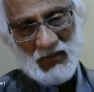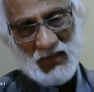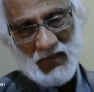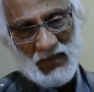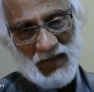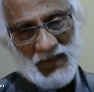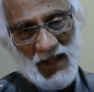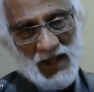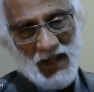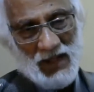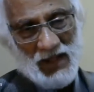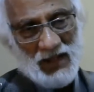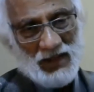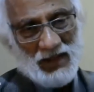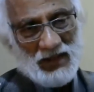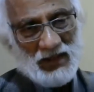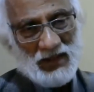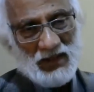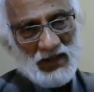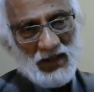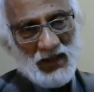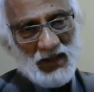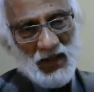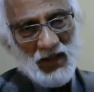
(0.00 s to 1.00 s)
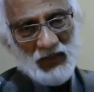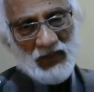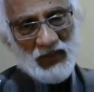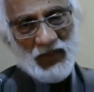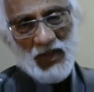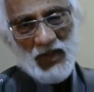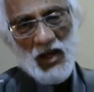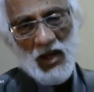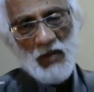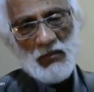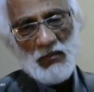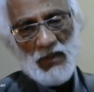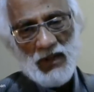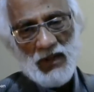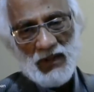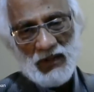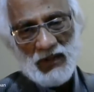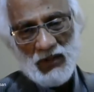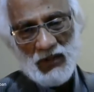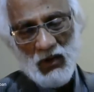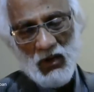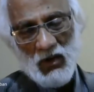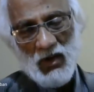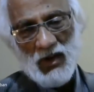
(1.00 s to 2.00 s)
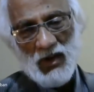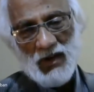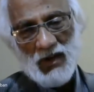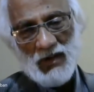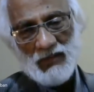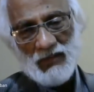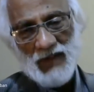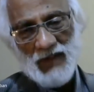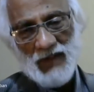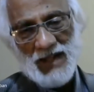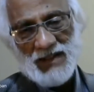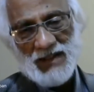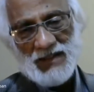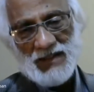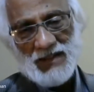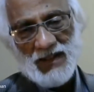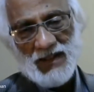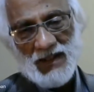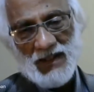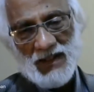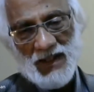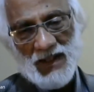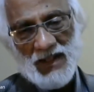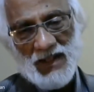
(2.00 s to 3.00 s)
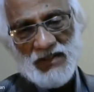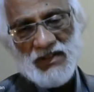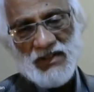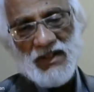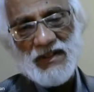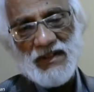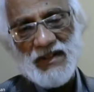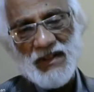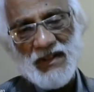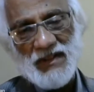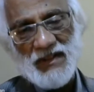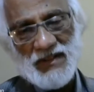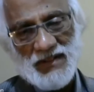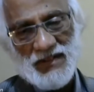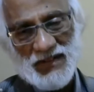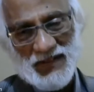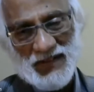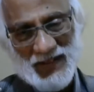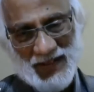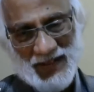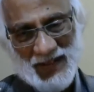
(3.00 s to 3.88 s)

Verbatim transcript: There is a phenomenon called vaccine hesitancy.